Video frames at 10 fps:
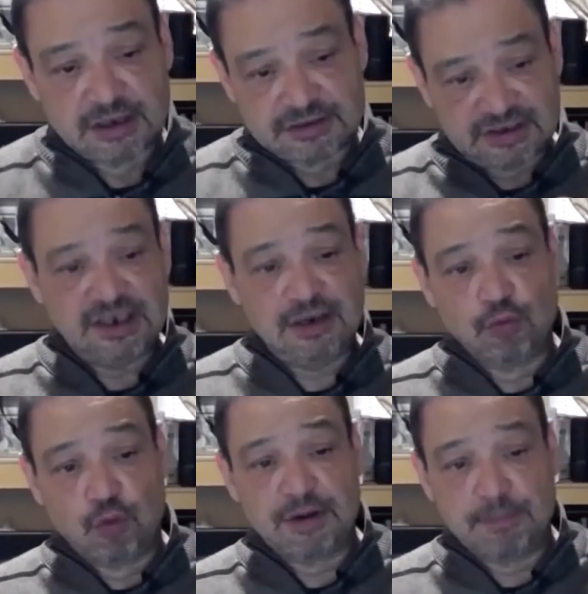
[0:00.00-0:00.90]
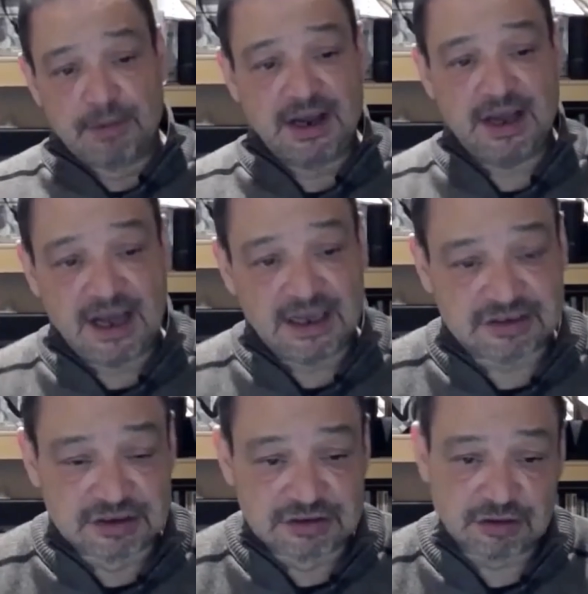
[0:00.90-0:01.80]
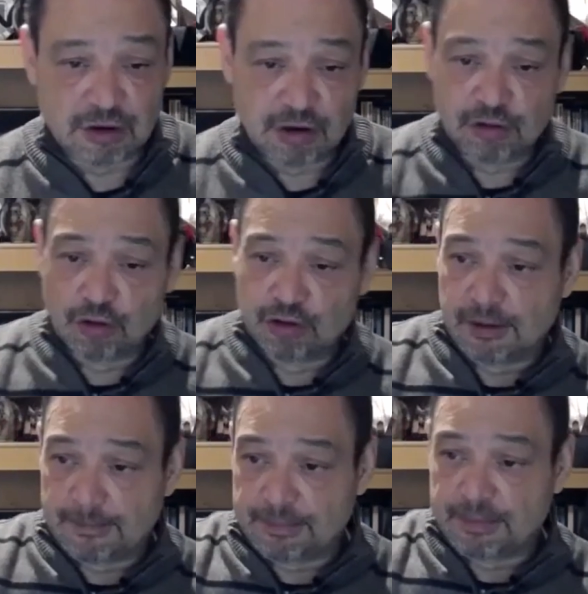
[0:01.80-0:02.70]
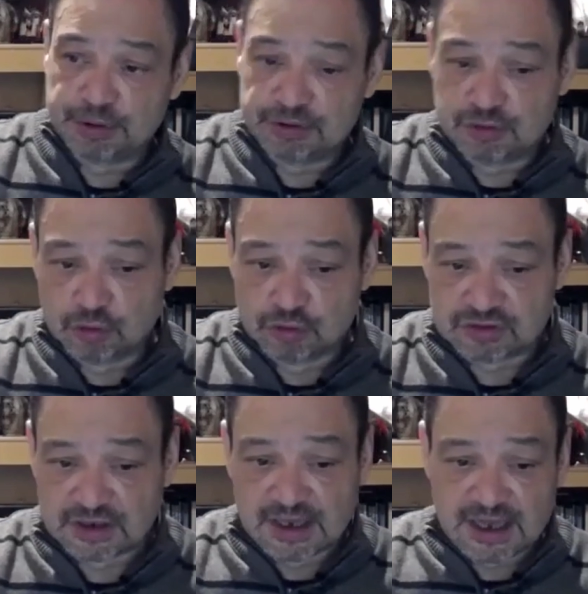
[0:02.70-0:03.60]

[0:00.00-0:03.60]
seeing what my actions are going to produce